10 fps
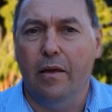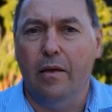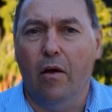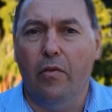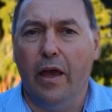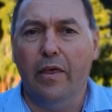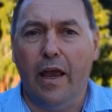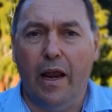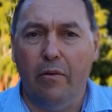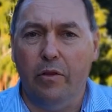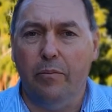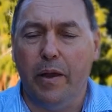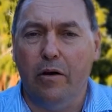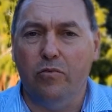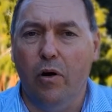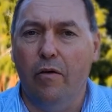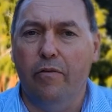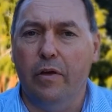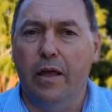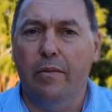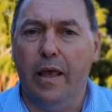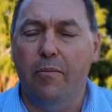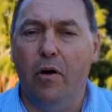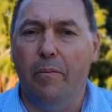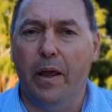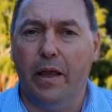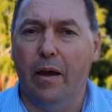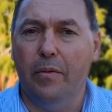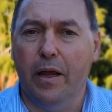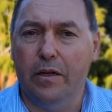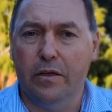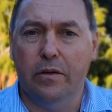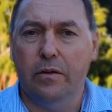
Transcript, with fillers: On the other hand, with a PL12, that, that might be able to come down to